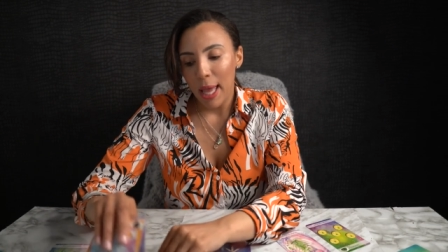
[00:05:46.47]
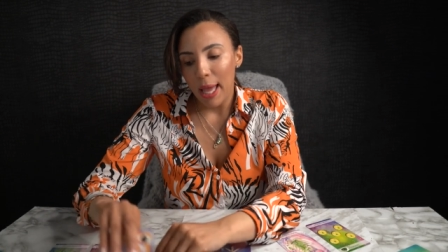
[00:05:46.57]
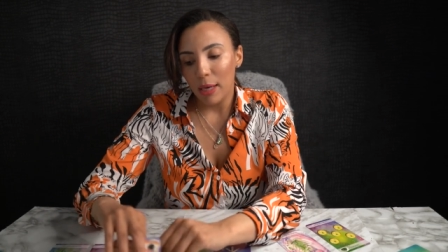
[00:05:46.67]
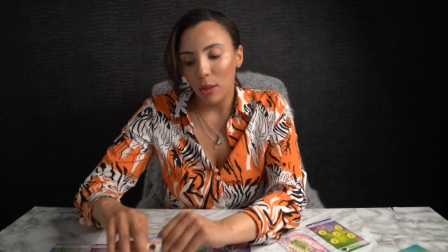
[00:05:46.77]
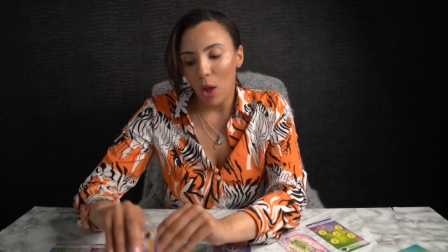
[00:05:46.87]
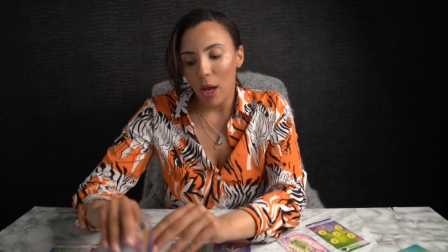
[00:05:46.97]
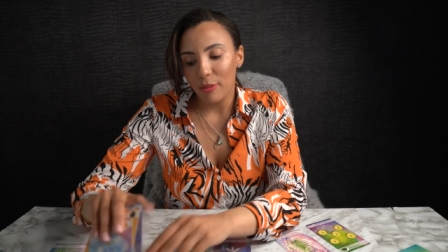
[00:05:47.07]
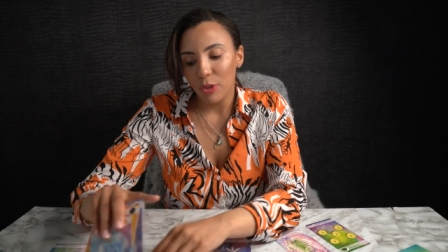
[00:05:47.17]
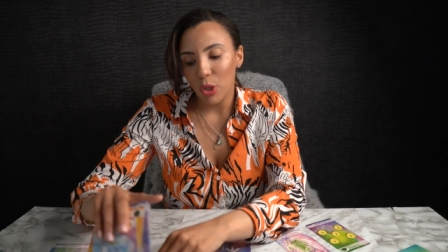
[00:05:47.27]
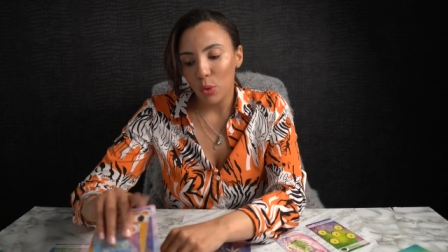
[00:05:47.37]
And a lot
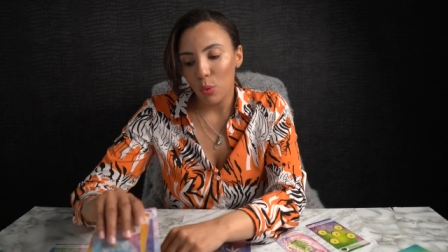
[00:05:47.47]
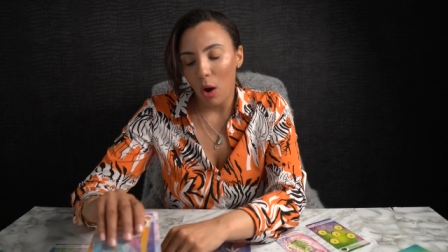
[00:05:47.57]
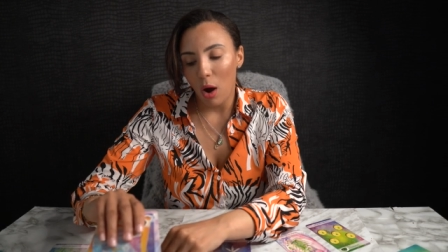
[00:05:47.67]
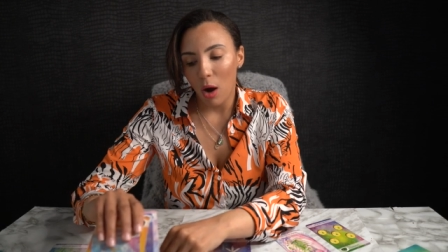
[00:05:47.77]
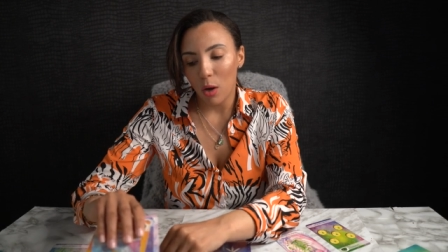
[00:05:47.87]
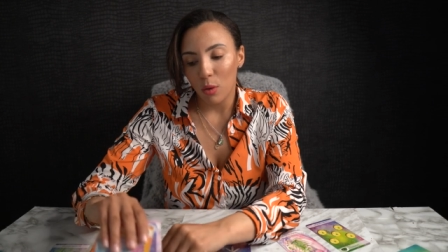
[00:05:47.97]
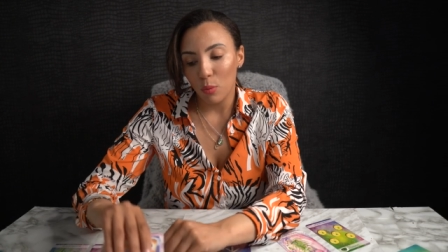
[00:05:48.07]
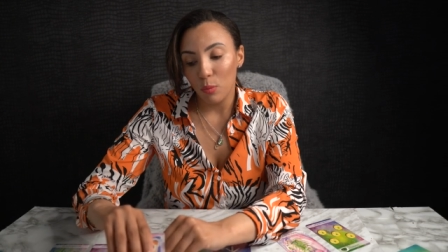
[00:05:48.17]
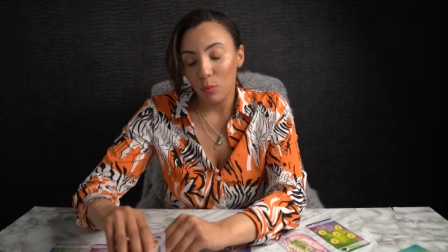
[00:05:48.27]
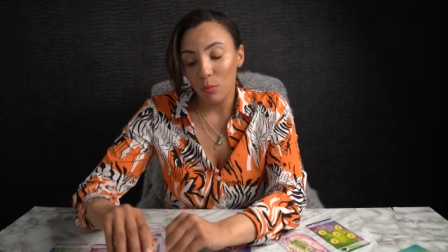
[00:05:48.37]
of you
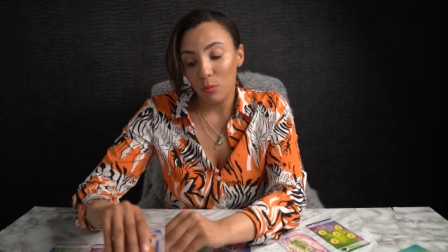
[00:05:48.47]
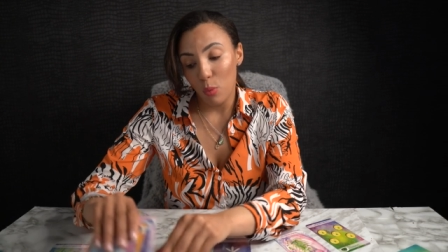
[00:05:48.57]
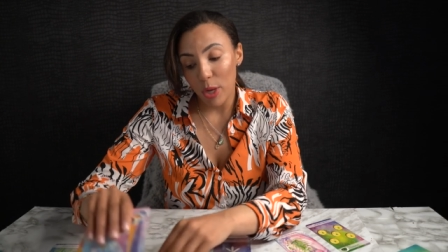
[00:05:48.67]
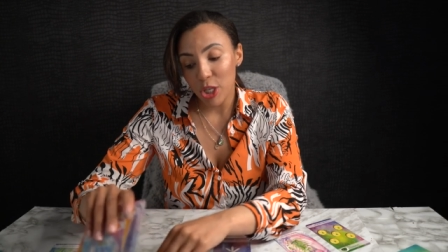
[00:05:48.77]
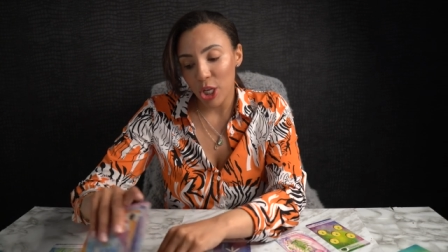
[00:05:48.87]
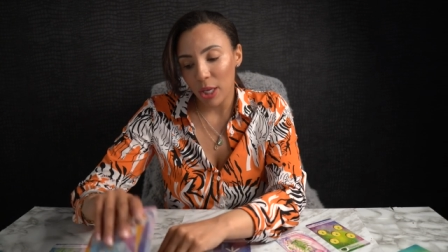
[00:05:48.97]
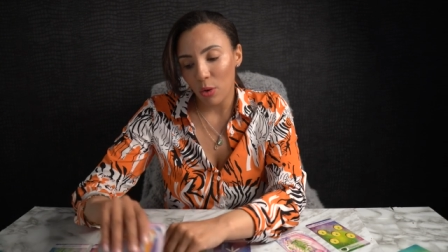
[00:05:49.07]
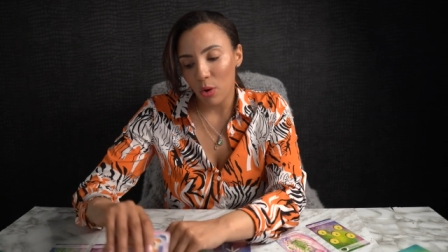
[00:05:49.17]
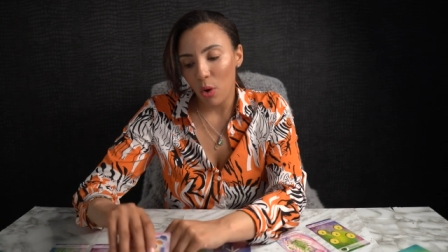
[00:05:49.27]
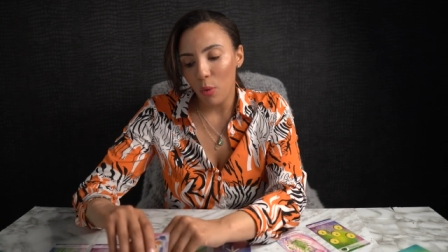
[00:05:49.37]
are wishing
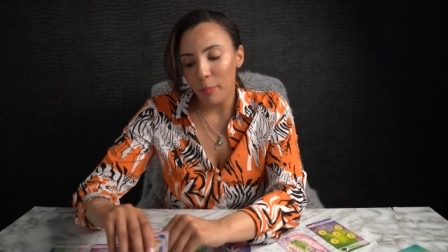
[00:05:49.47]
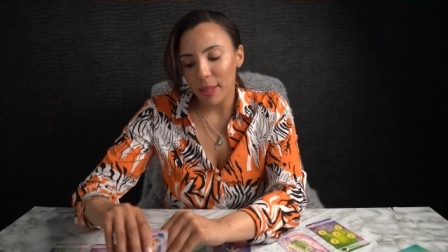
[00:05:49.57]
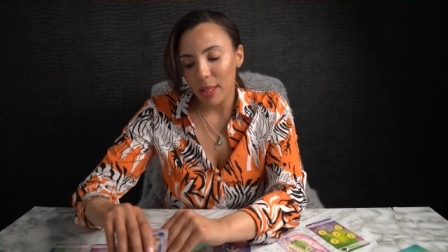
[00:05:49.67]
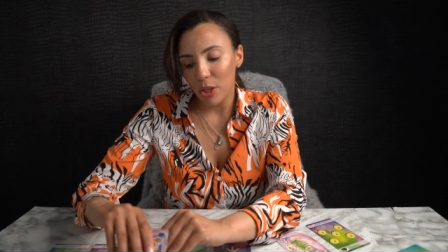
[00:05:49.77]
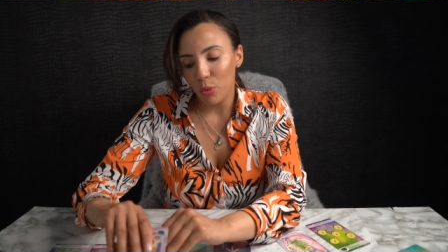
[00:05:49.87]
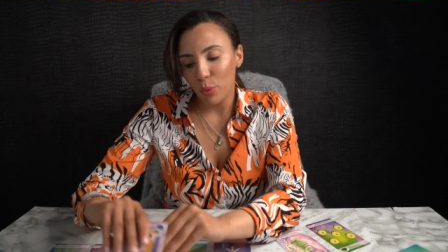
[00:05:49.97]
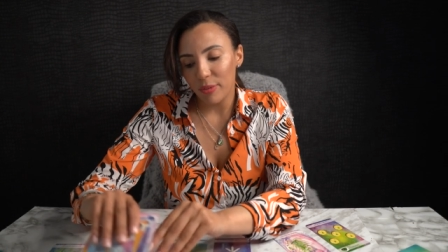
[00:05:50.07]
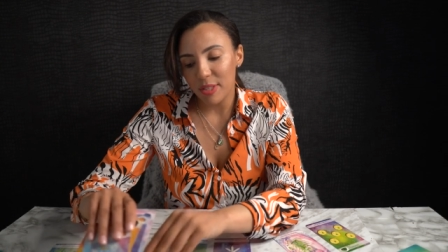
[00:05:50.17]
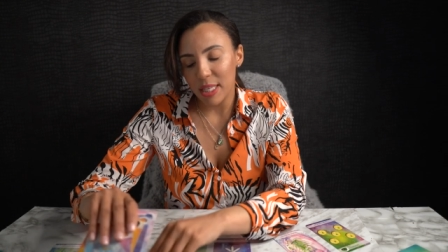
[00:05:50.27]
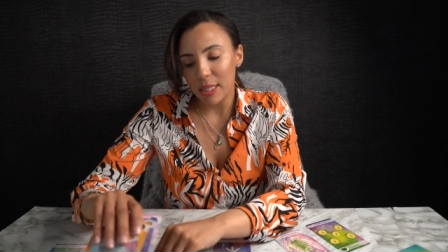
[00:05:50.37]
or hoping that you would
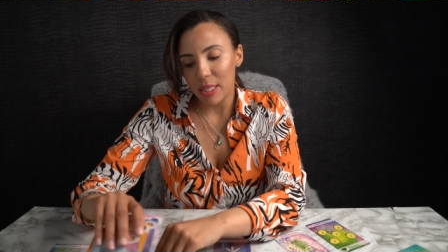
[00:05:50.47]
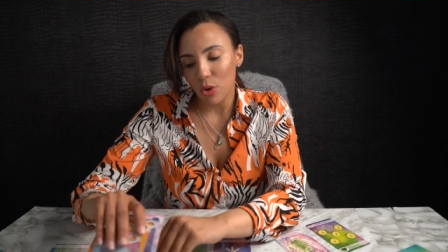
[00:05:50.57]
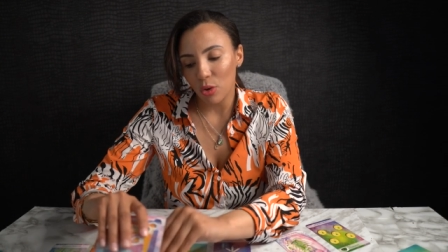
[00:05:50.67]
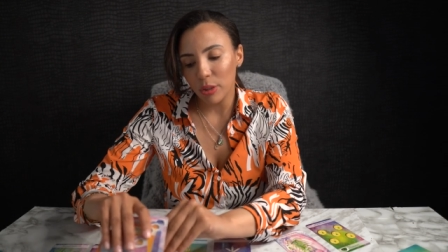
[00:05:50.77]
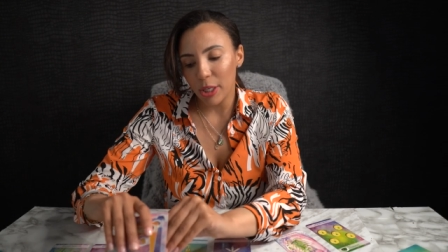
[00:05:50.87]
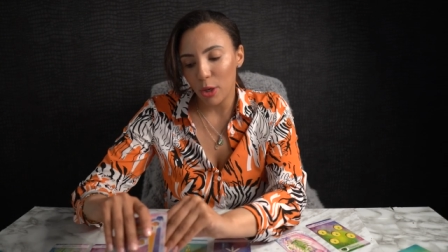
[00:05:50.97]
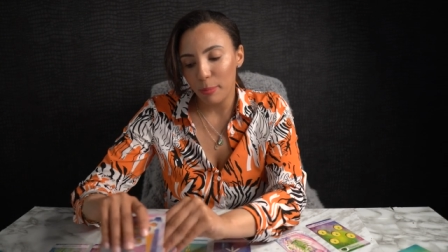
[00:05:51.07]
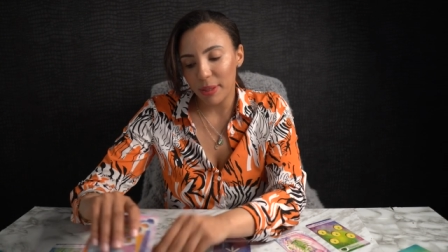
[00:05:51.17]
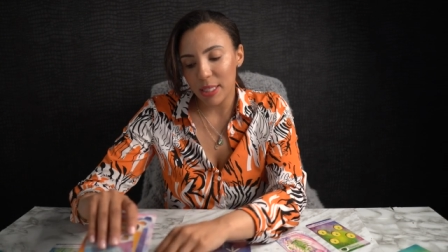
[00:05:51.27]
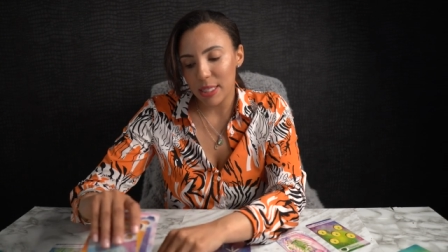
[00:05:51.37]
have seen this earlier,
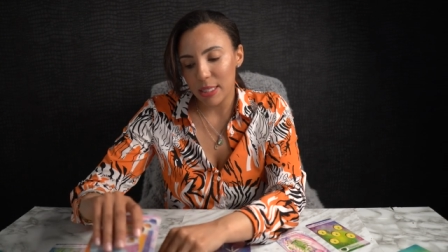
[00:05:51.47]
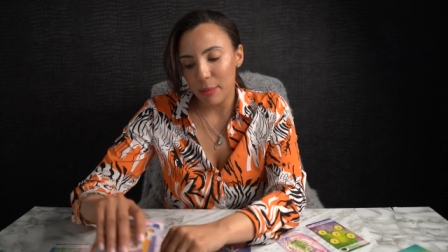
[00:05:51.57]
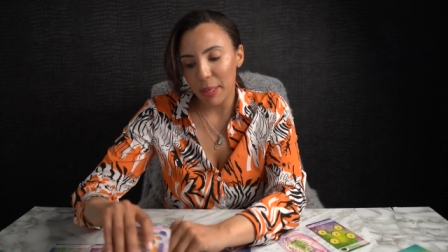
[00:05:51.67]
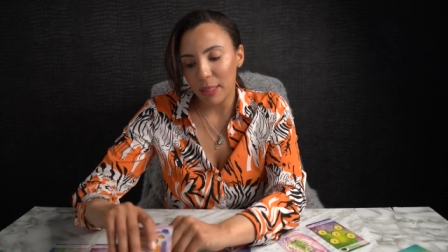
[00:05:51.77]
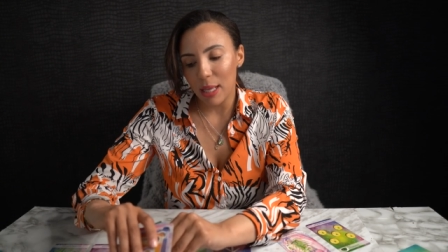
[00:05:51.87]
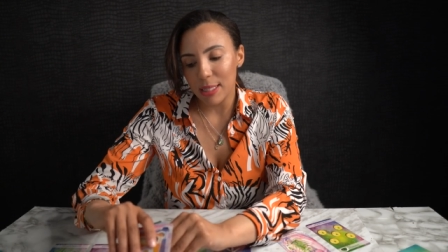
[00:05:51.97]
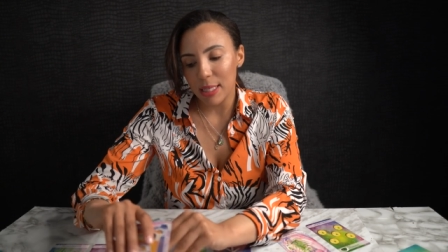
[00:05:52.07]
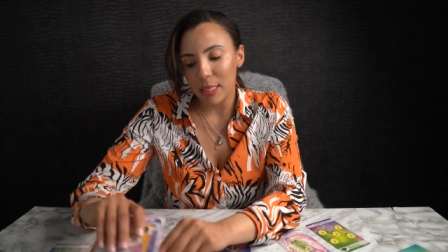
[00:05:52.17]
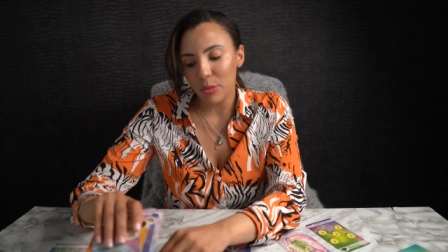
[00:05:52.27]
but this is a big lesson.